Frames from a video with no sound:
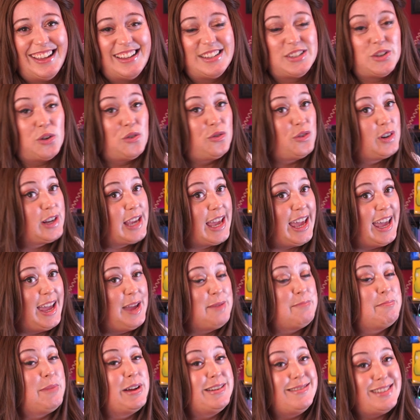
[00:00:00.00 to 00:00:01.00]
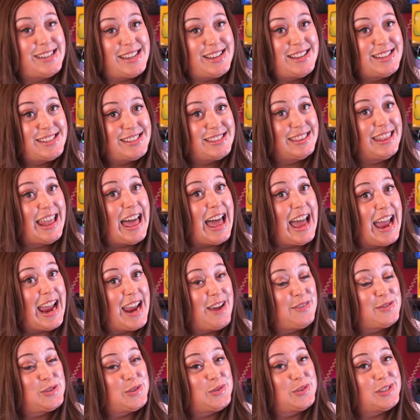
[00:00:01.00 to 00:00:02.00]
Don't forget, Mondays,
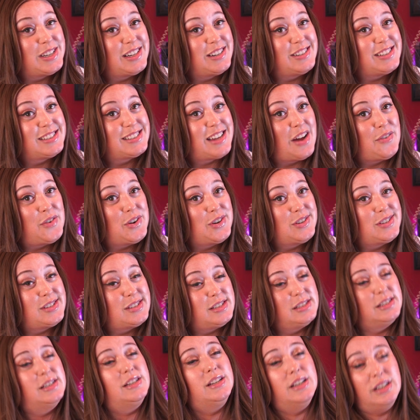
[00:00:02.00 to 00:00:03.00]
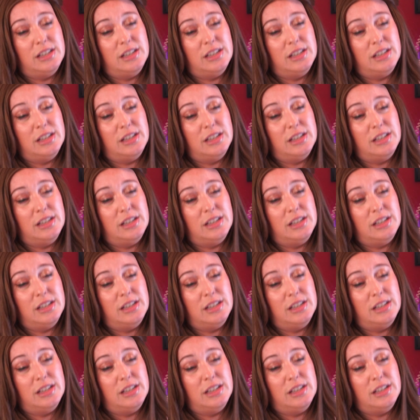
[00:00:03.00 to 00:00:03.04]
live Soul Singer Discovers.